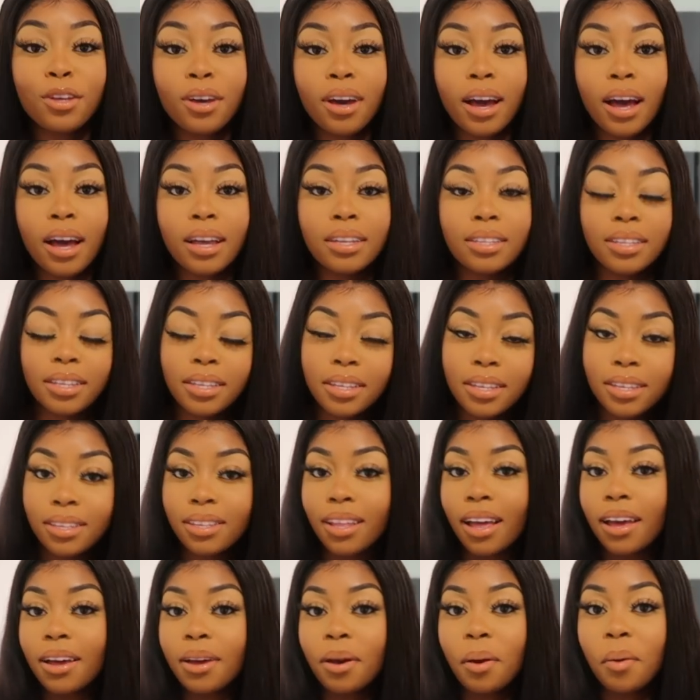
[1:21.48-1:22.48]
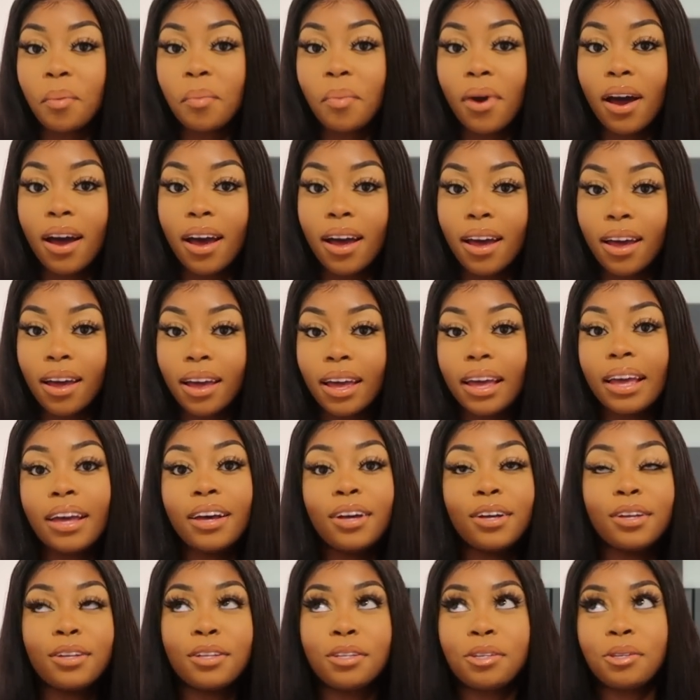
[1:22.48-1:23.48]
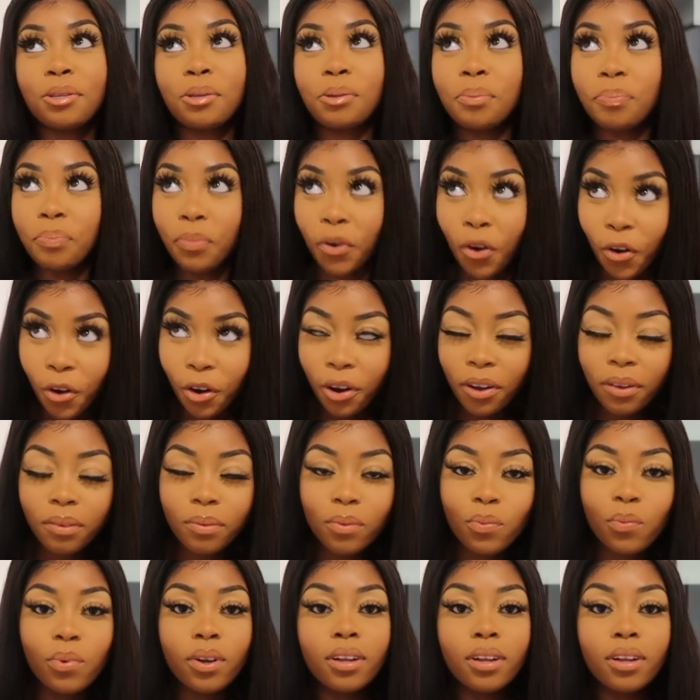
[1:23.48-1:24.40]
So guys, this is like my spot.